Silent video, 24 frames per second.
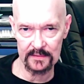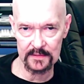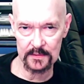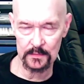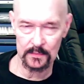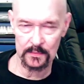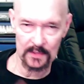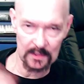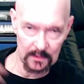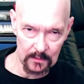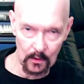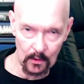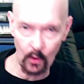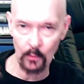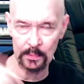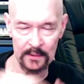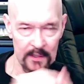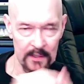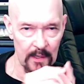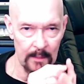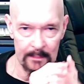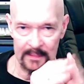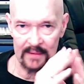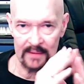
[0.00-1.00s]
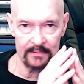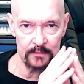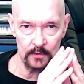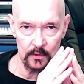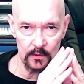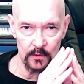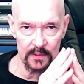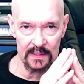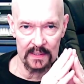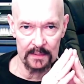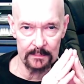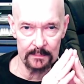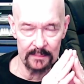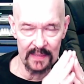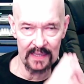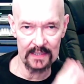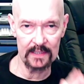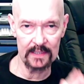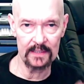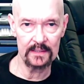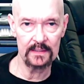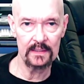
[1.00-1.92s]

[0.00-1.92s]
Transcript: We'll open it up and have a look in a minute.